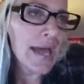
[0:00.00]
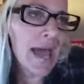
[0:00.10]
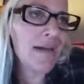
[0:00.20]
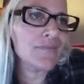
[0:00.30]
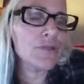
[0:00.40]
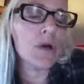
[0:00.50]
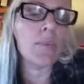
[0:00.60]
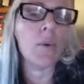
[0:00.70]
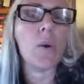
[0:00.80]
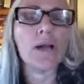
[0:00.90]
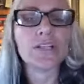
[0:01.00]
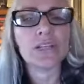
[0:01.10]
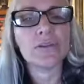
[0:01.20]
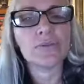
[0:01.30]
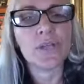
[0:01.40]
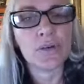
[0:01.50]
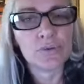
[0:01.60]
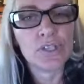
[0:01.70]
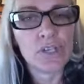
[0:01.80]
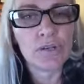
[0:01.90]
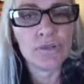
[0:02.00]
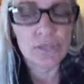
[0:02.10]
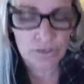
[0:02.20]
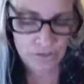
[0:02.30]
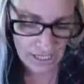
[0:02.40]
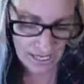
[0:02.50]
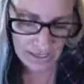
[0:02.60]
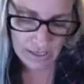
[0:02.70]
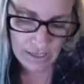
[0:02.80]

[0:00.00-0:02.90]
have trouble watching those ghost shows. Those like